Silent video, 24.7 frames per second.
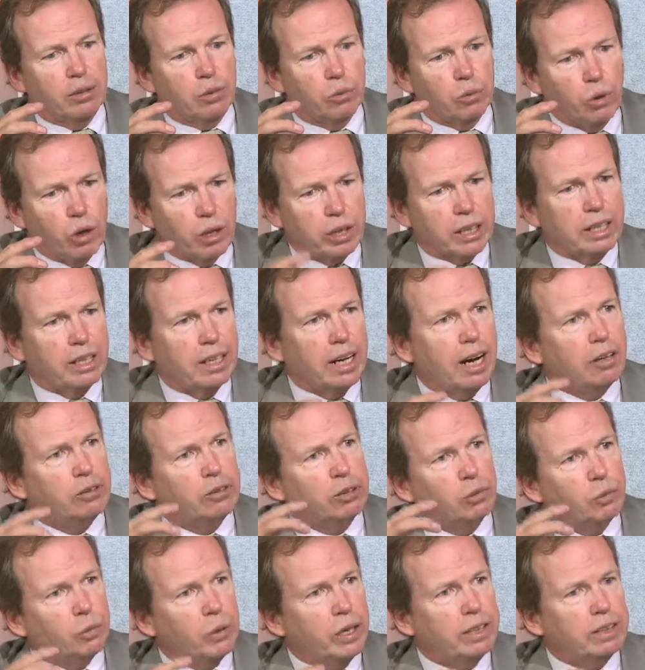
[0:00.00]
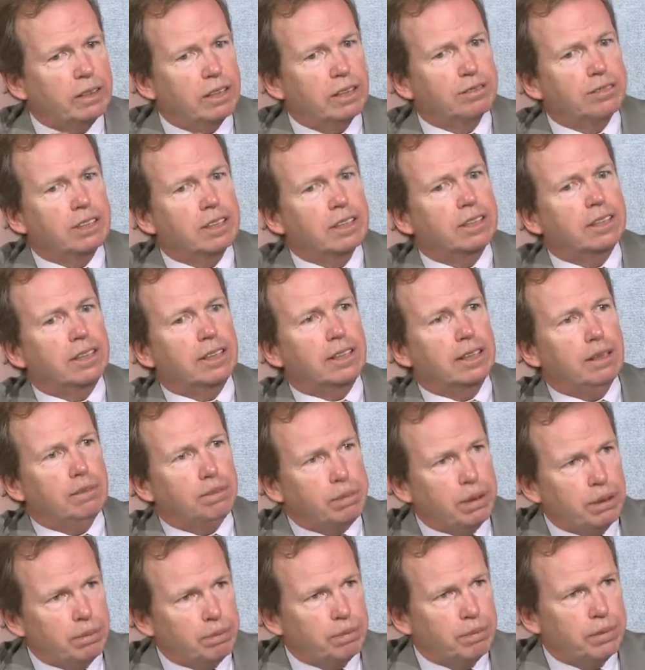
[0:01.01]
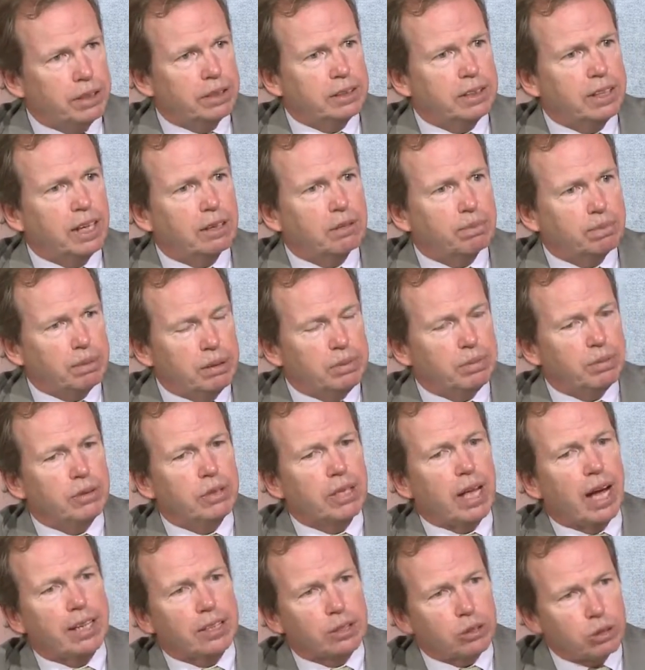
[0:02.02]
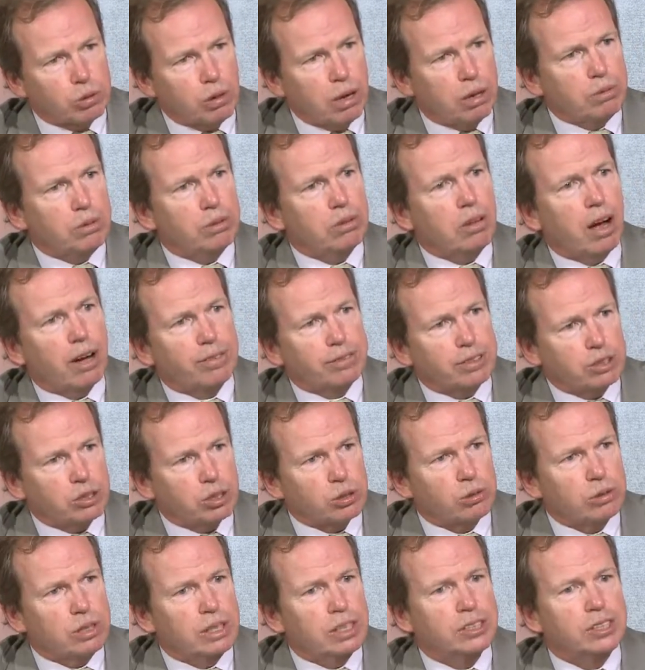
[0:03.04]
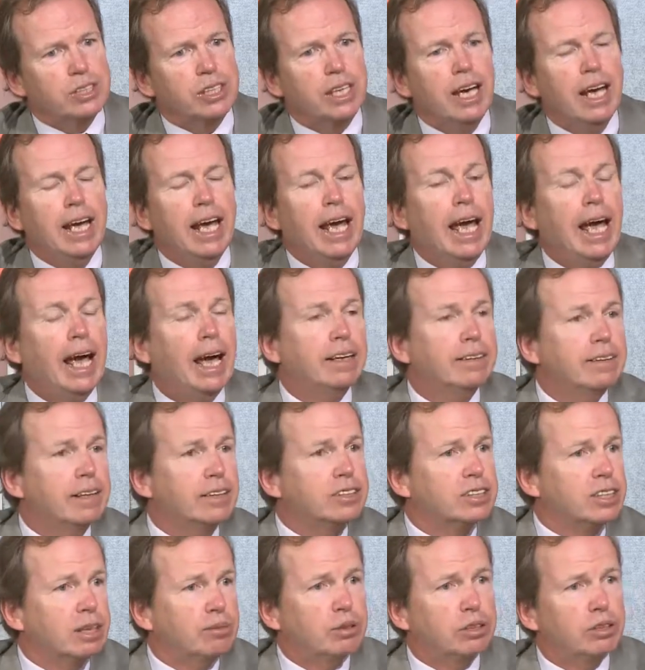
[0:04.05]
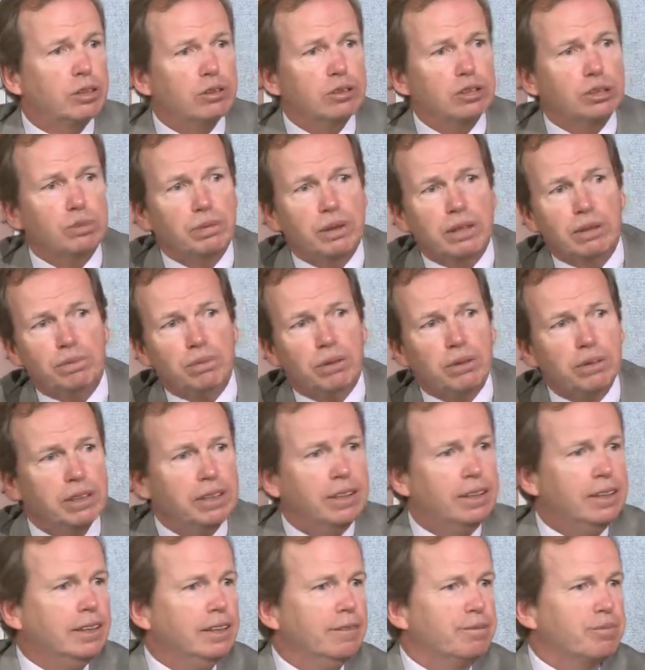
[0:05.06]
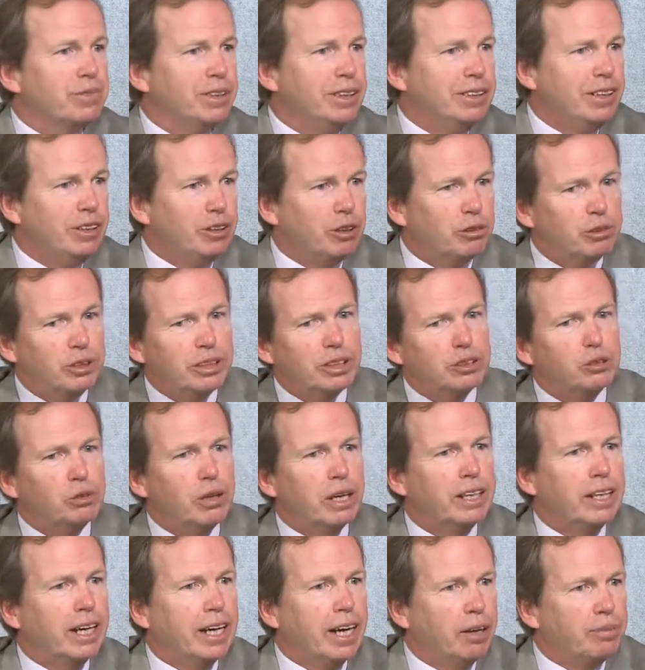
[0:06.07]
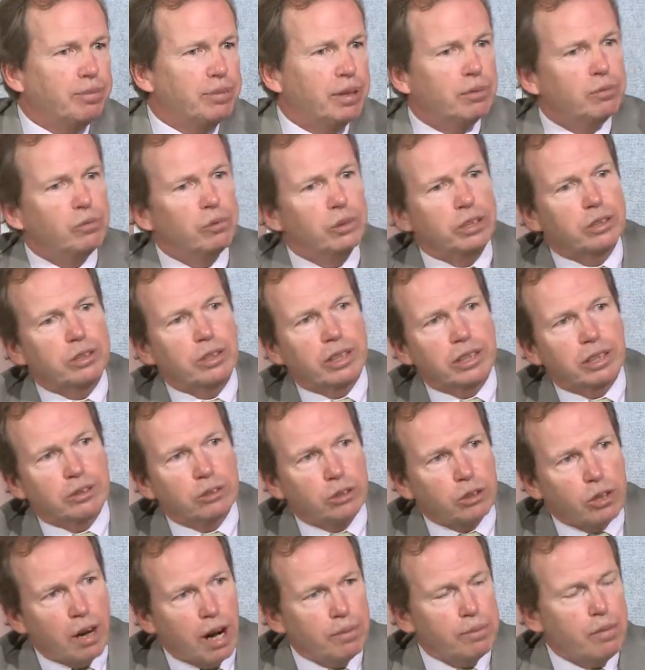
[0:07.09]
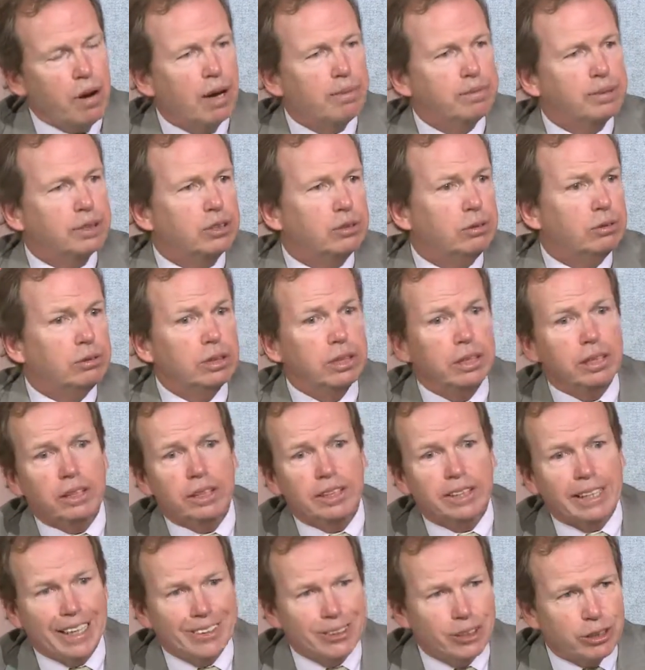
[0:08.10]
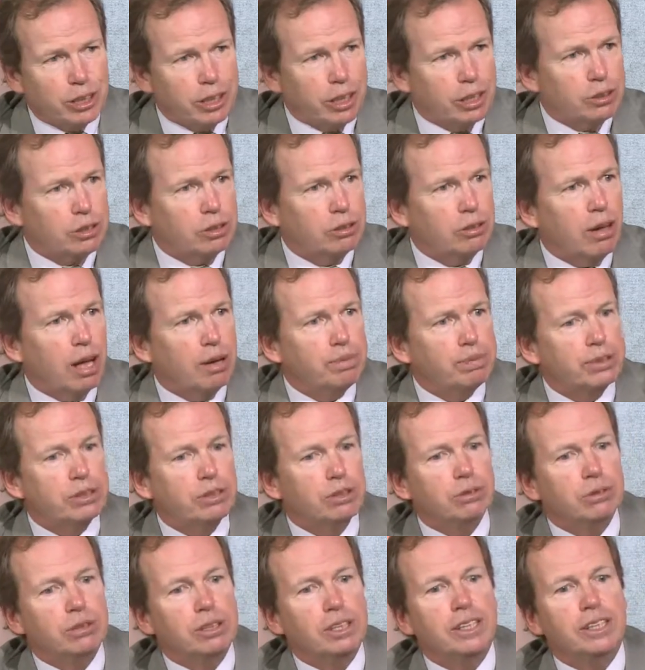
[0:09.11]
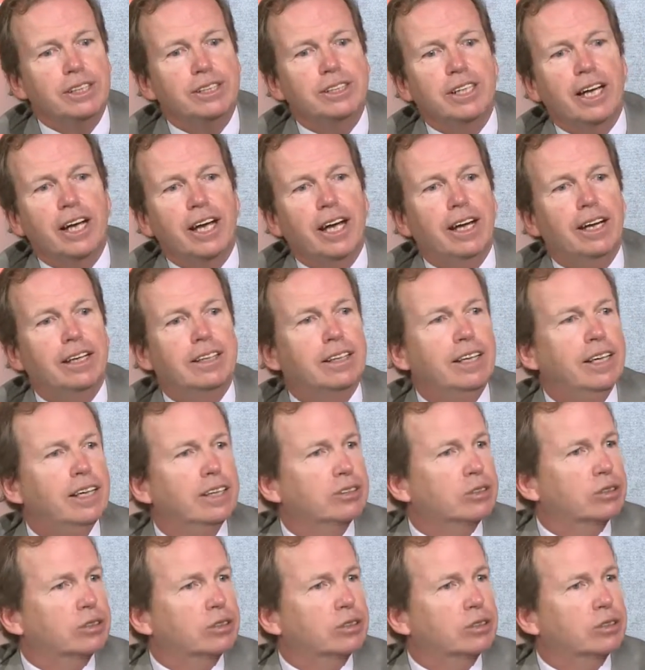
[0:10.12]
working out and weightlifting to keep young people out of trouble off the streets. And then some of those people, they're trying to help them with job opportunities, educational opportunities, and